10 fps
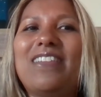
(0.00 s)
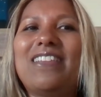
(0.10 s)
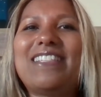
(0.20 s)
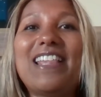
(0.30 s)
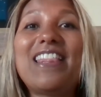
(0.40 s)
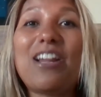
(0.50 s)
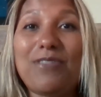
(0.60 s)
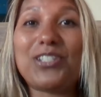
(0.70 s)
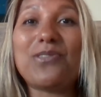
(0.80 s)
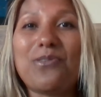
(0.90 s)
said that I
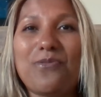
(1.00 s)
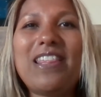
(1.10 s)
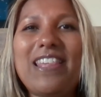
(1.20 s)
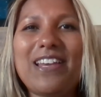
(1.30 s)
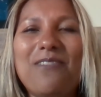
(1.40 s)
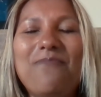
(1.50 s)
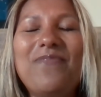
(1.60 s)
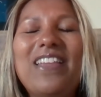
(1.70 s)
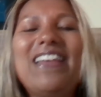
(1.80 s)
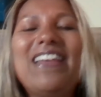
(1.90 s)
would do it with him,